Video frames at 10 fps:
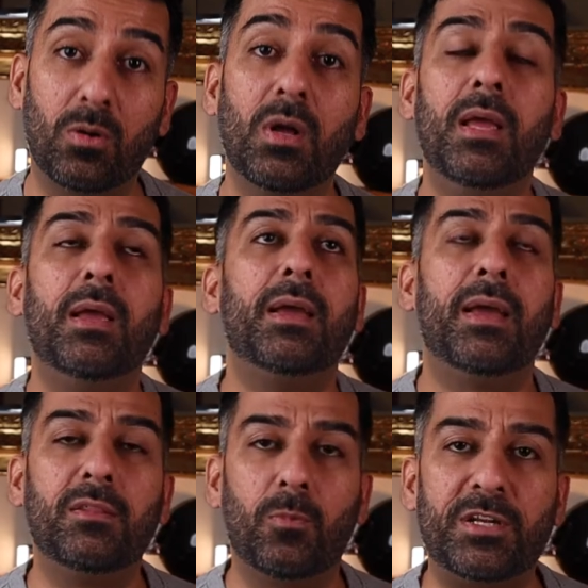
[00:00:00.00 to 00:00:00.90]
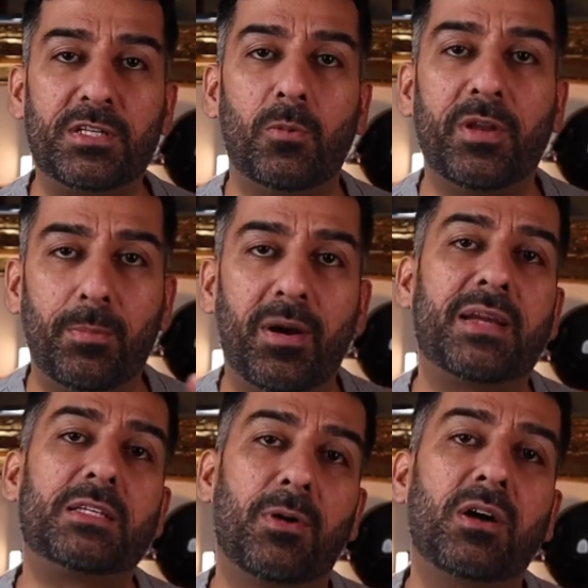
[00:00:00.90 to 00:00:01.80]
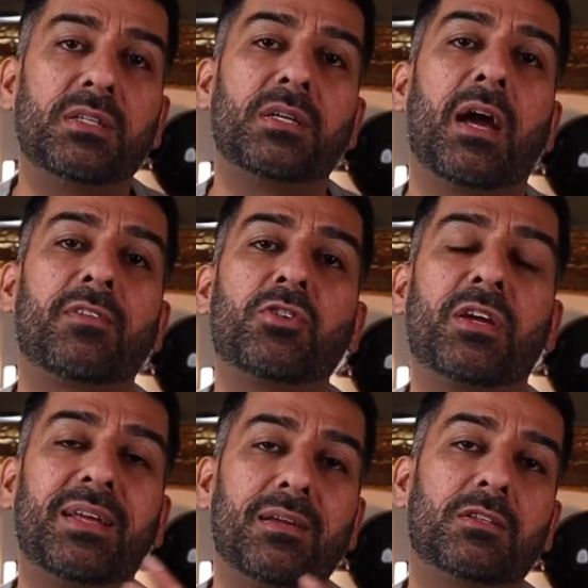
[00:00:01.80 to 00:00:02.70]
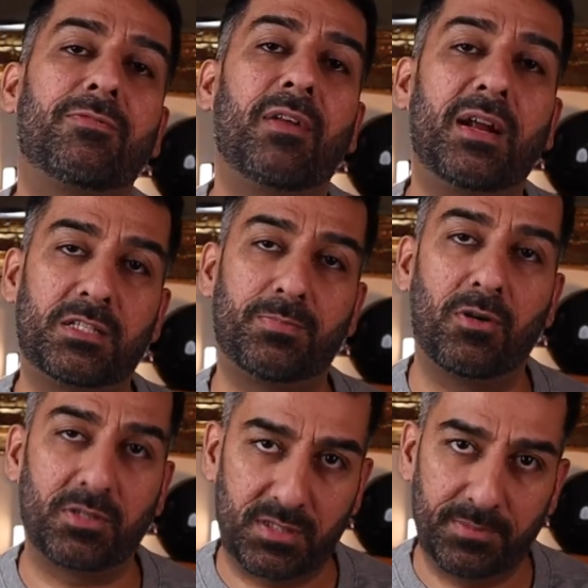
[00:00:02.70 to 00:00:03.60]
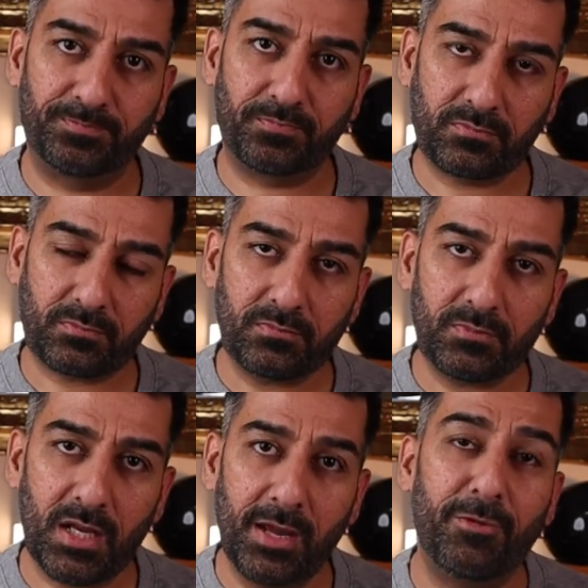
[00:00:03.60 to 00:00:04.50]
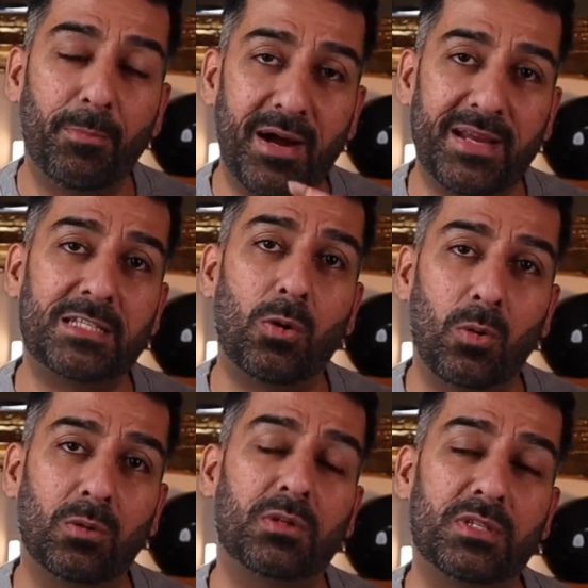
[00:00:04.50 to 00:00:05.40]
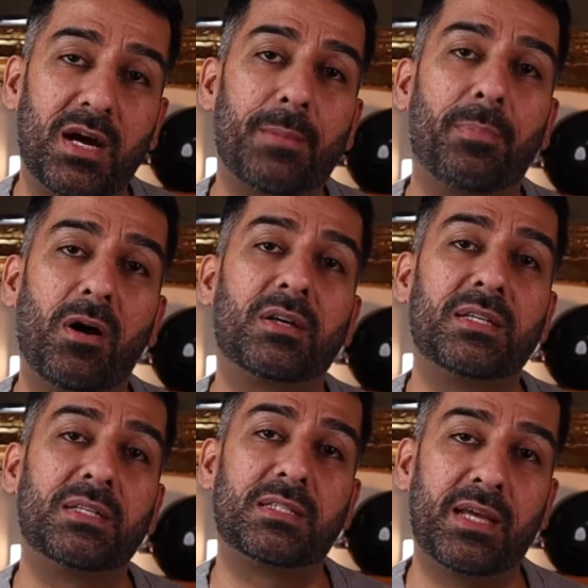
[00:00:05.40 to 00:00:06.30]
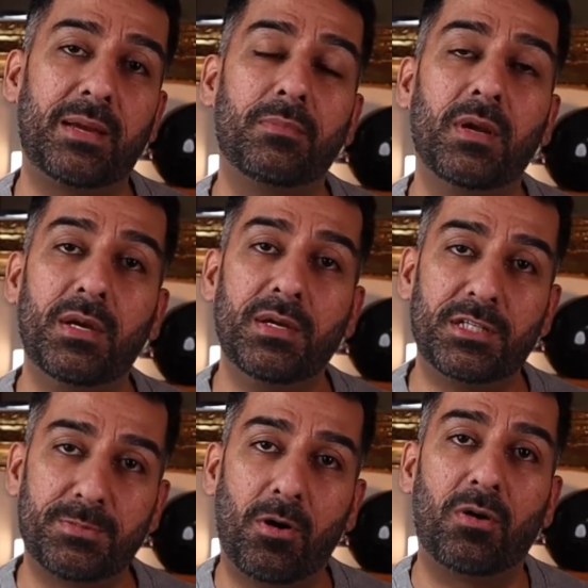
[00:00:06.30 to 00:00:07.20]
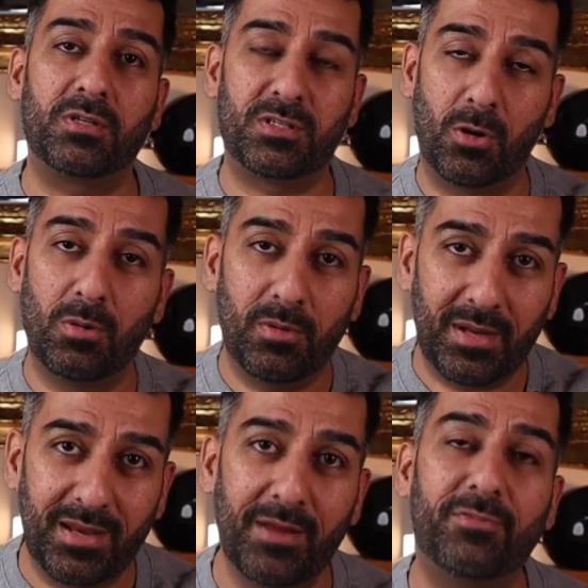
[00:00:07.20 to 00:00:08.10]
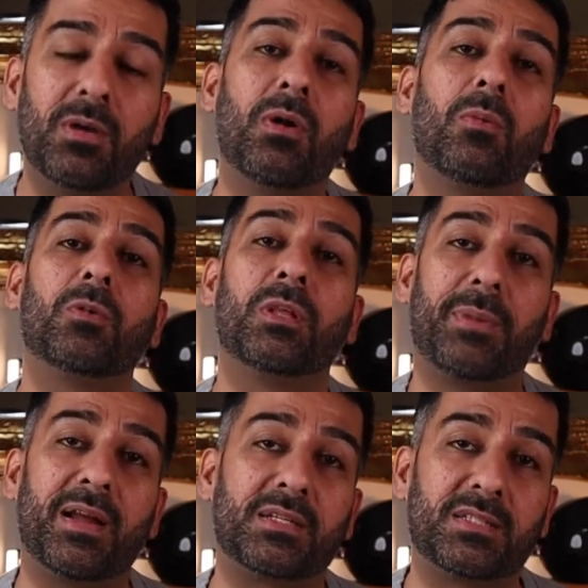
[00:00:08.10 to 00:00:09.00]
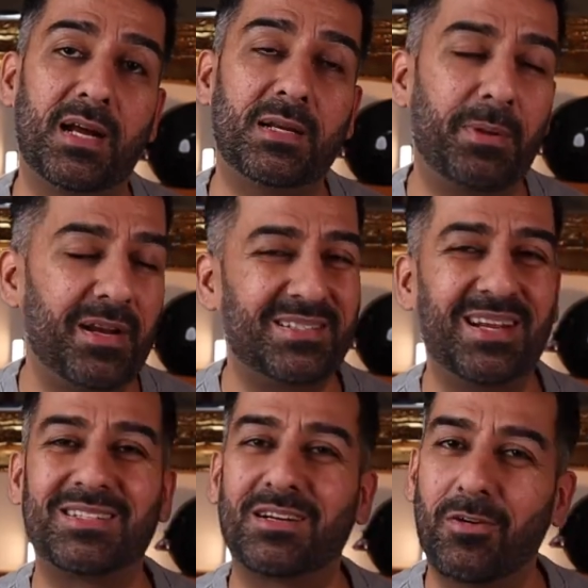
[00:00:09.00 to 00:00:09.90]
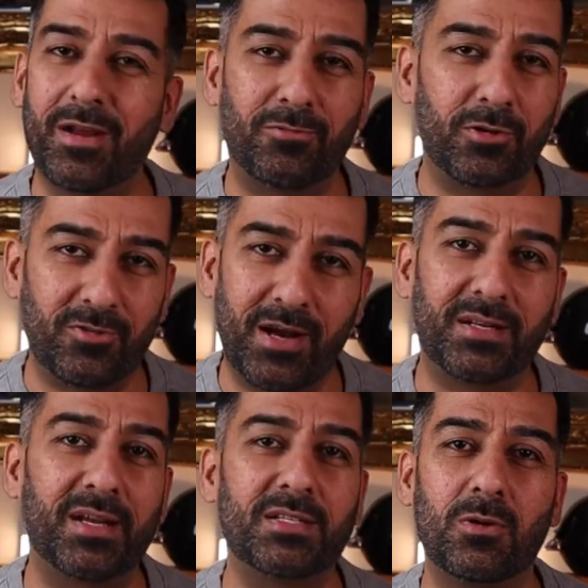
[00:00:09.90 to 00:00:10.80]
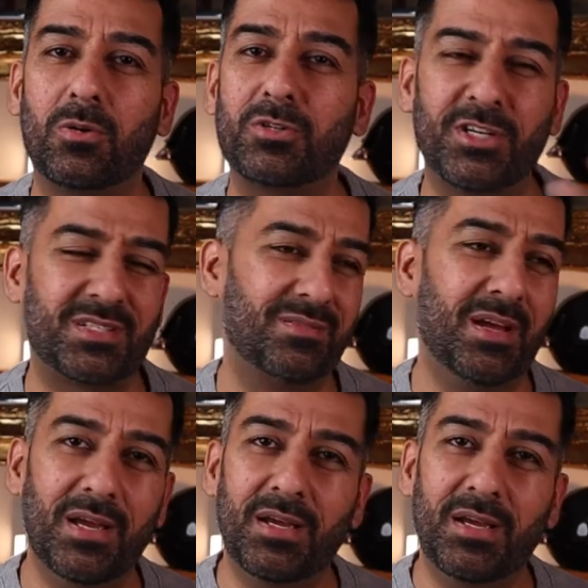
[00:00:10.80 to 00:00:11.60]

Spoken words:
you know, in the winter when your bike is parked in the garage, you can get flat spots if your bike is all the time parked in the same spot. So lift them up with a paddock stand. Paddock stands are great for track days or just